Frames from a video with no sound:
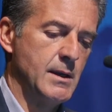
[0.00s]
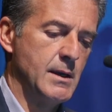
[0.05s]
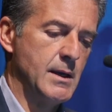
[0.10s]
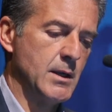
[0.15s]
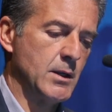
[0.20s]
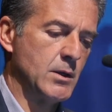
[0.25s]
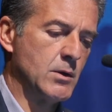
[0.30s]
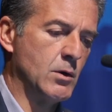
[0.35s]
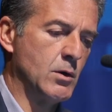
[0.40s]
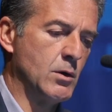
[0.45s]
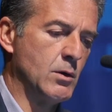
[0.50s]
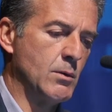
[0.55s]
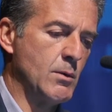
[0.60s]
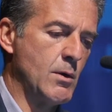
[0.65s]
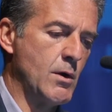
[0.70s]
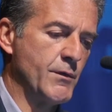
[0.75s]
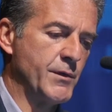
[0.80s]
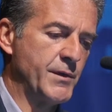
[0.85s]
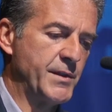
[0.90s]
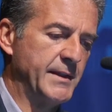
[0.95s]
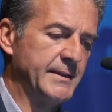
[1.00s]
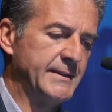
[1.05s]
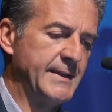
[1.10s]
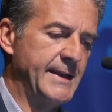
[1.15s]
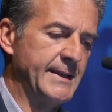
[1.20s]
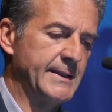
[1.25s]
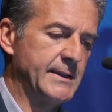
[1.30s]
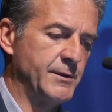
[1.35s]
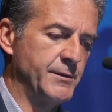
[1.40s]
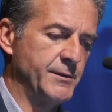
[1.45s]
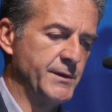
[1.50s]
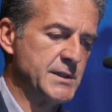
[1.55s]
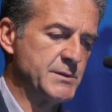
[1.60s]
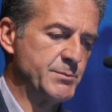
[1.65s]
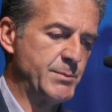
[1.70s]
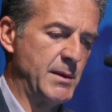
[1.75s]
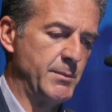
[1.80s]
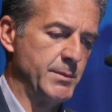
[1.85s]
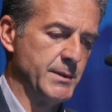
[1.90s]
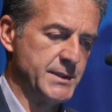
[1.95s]
I'll go over the data of this
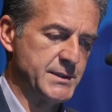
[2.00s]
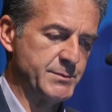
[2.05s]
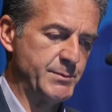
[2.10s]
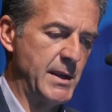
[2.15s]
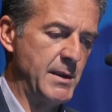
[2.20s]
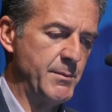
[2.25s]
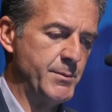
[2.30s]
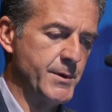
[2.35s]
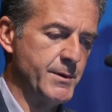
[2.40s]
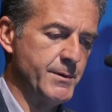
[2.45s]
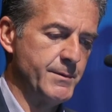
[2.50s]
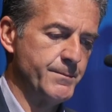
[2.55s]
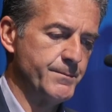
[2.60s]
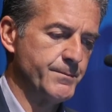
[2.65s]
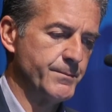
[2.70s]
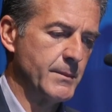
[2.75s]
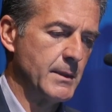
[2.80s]
published paper